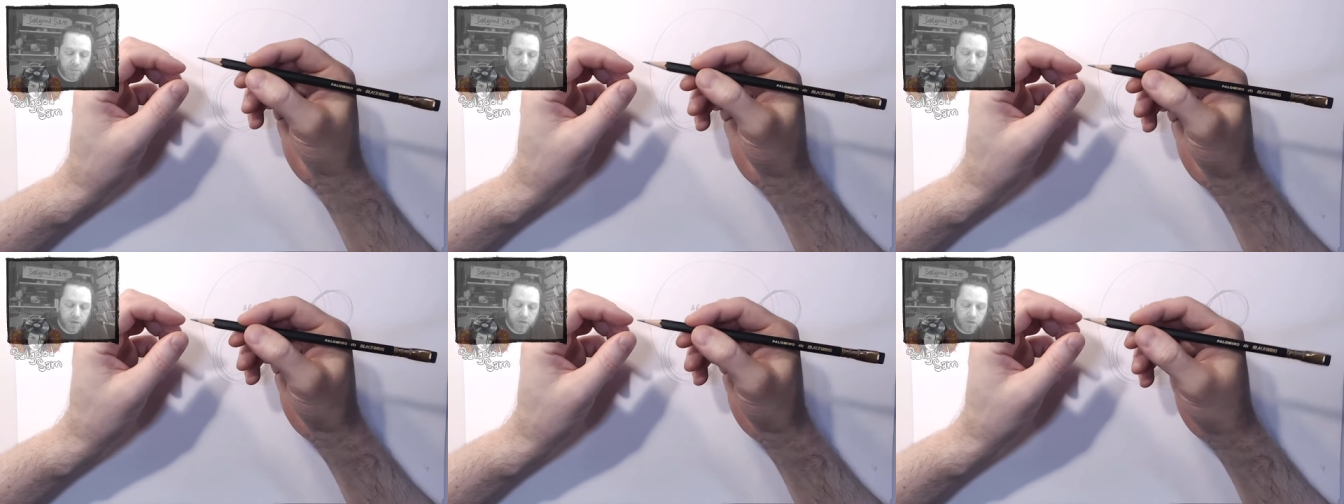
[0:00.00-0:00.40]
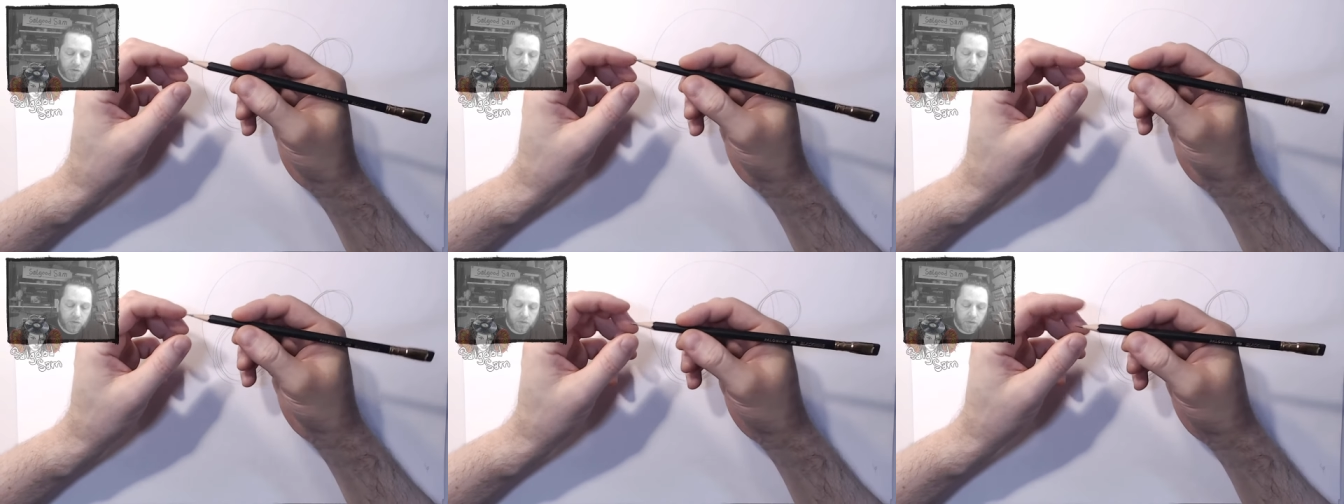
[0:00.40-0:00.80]
If
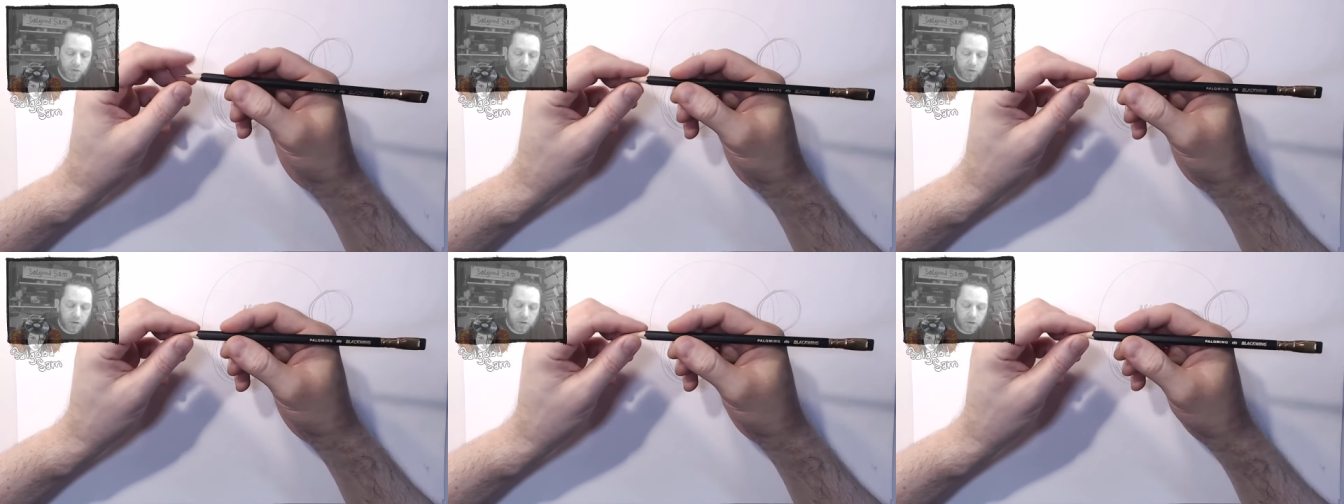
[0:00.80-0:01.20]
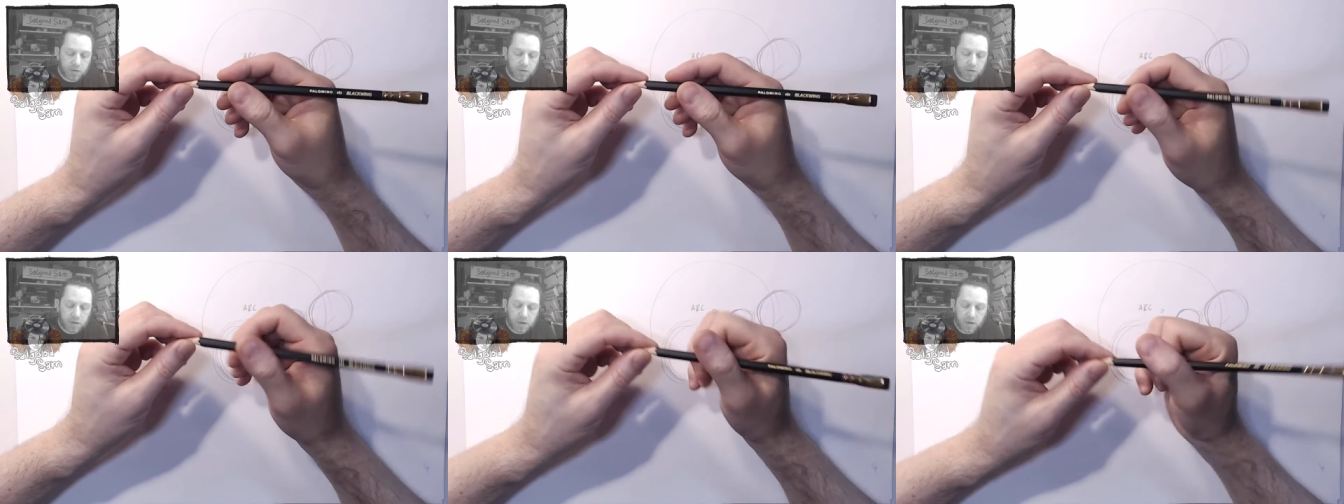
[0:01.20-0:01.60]
you've
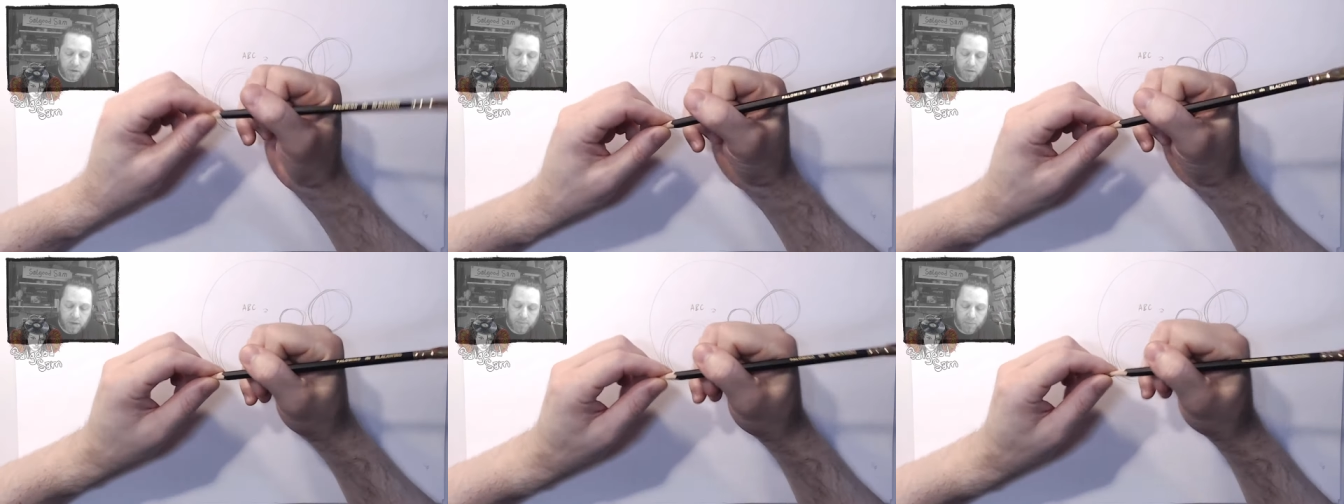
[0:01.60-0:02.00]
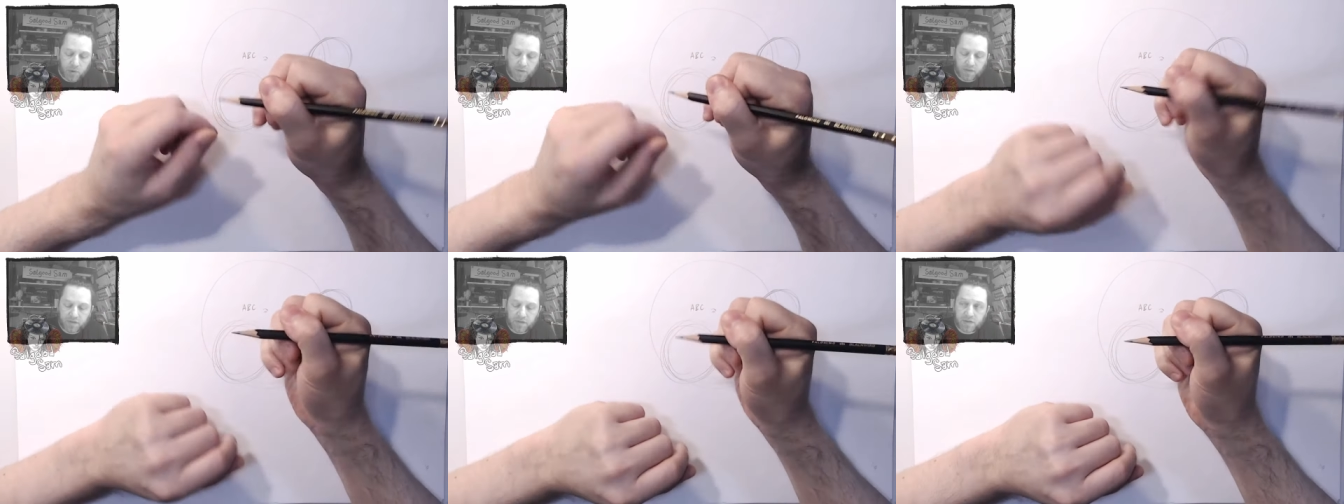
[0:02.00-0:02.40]
learned, uh, say, more
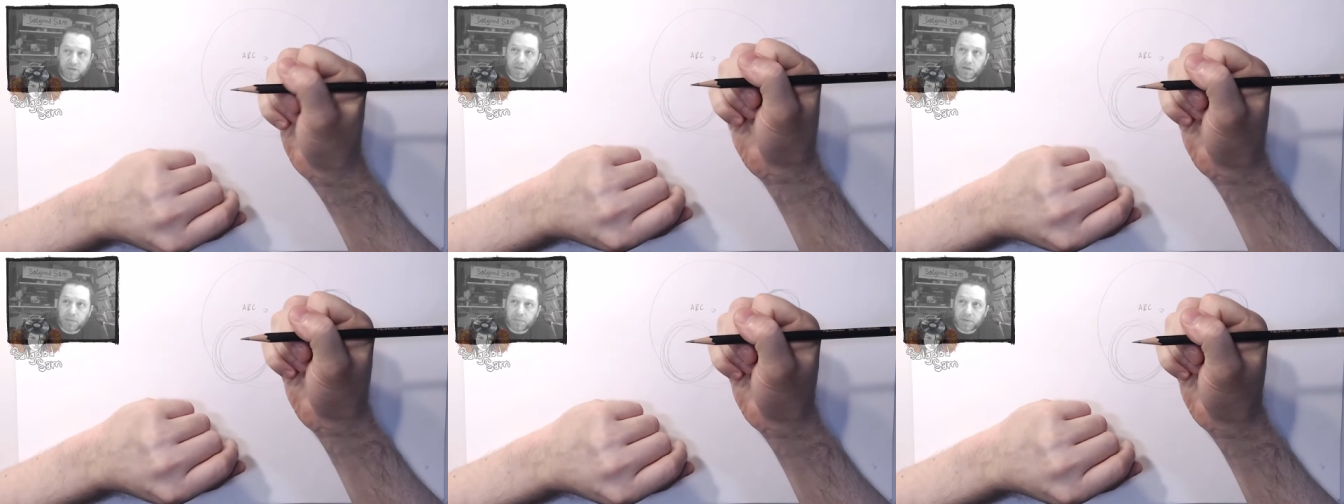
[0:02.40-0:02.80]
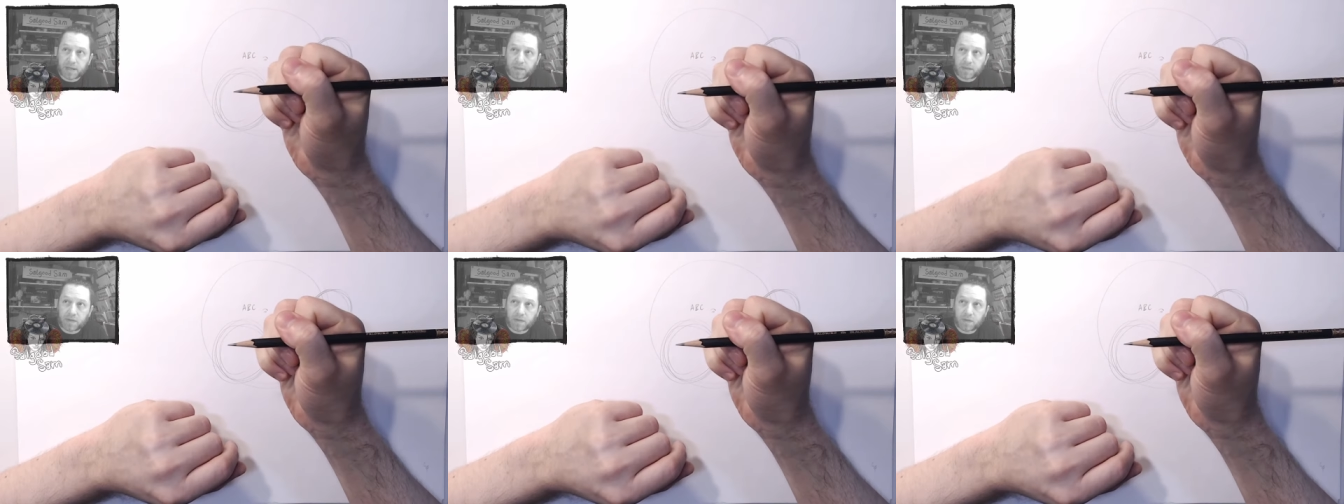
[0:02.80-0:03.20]
of a fisted grip
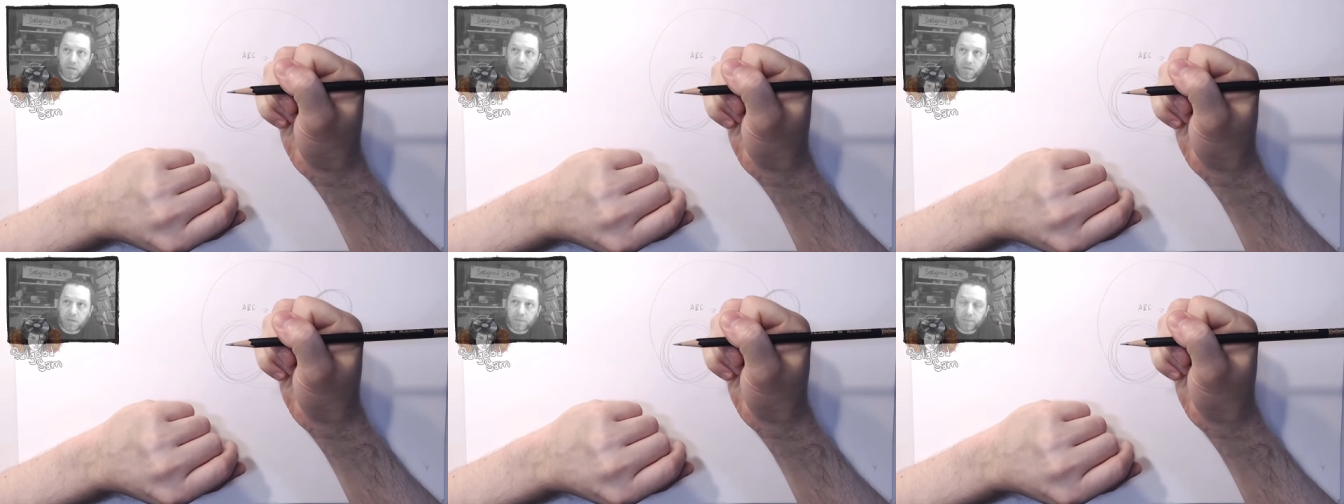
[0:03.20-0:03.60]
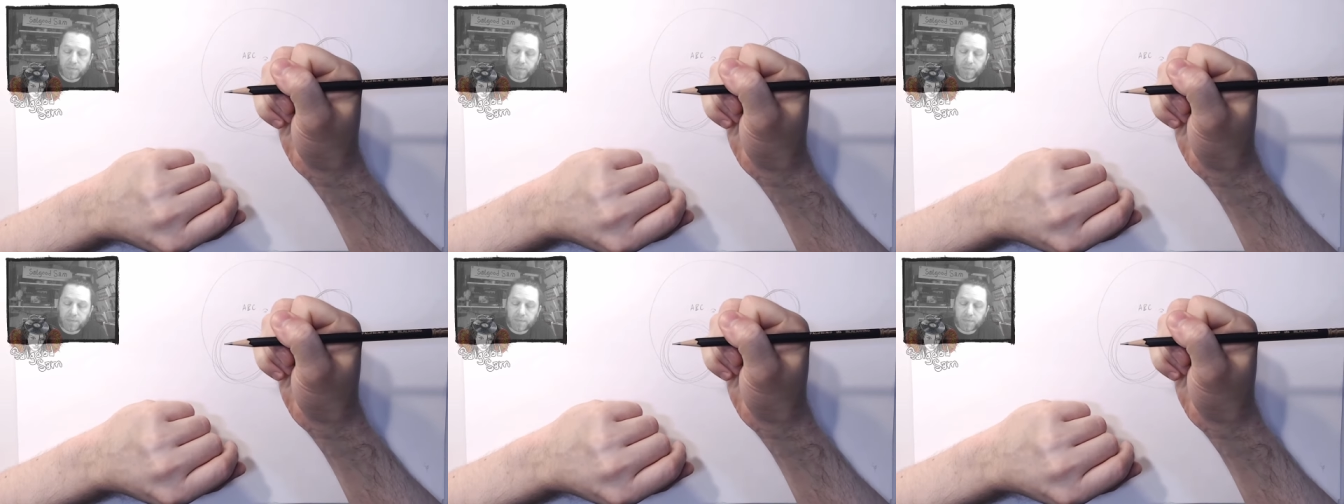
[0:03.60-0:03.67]
like this,